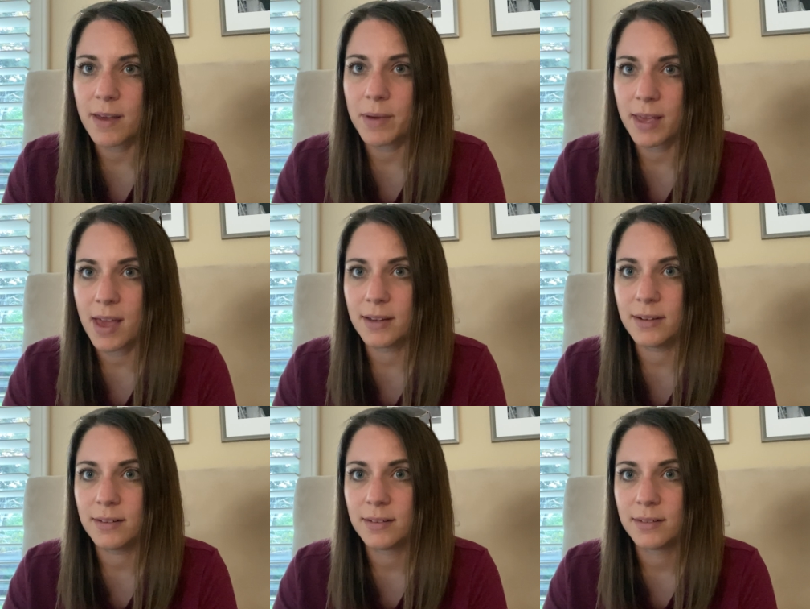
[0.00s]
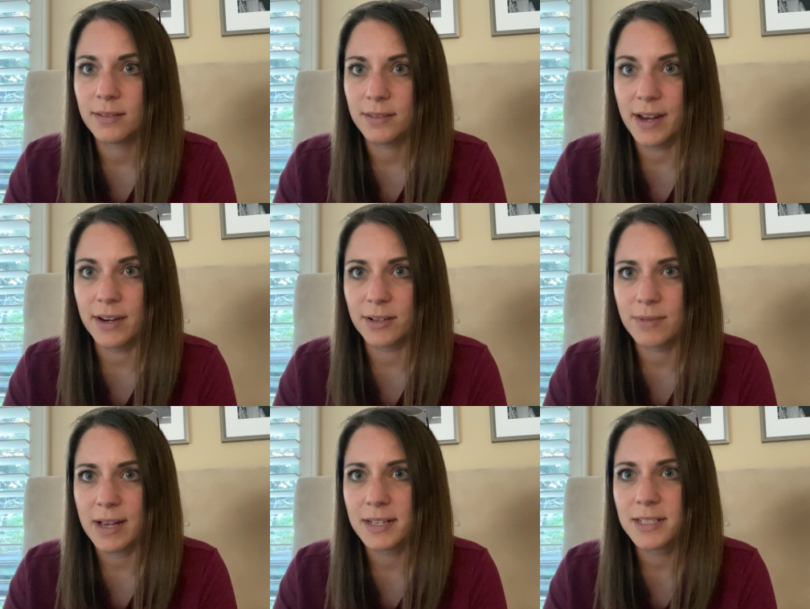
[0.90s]
them again there,
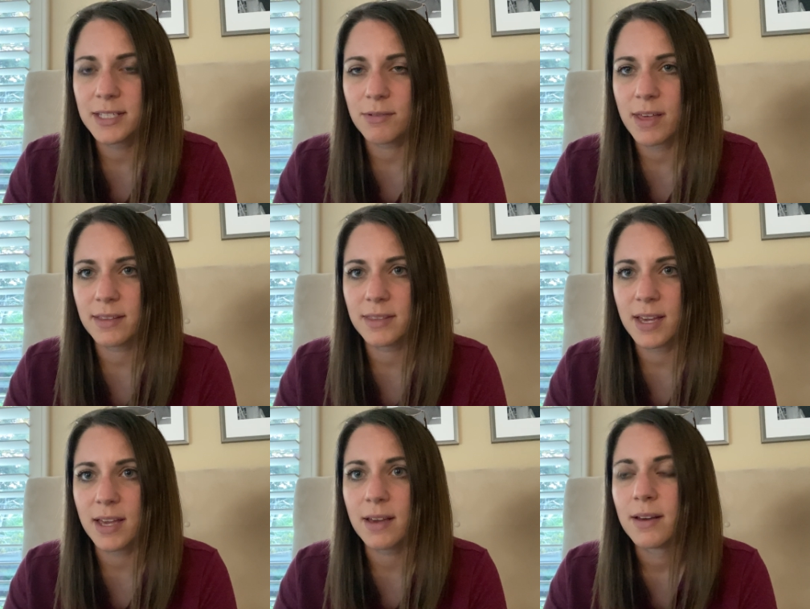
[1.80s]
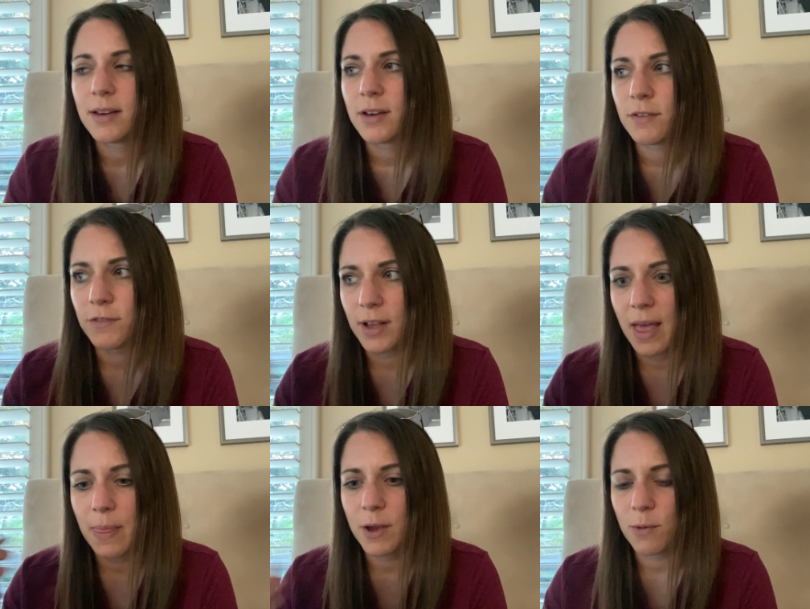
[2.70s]
right? So that they
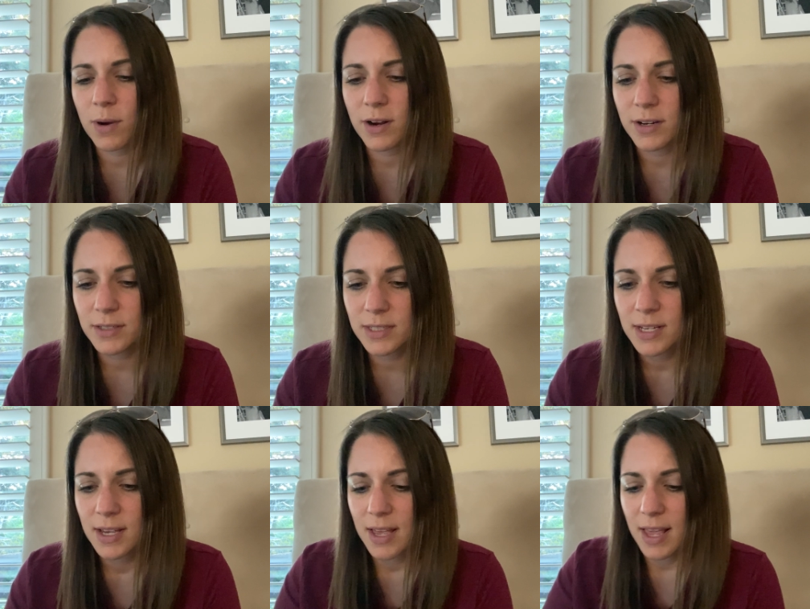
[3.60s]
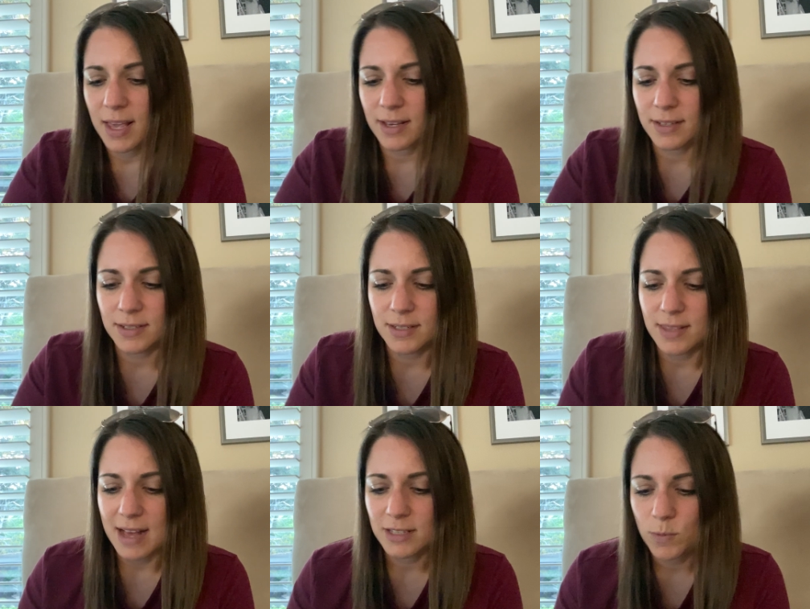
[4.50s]
forget their words. And
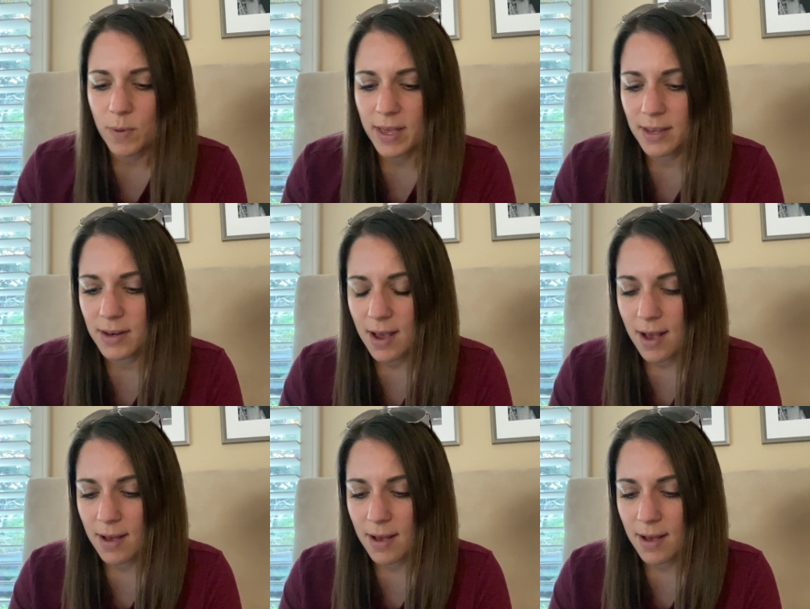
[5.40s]
that's when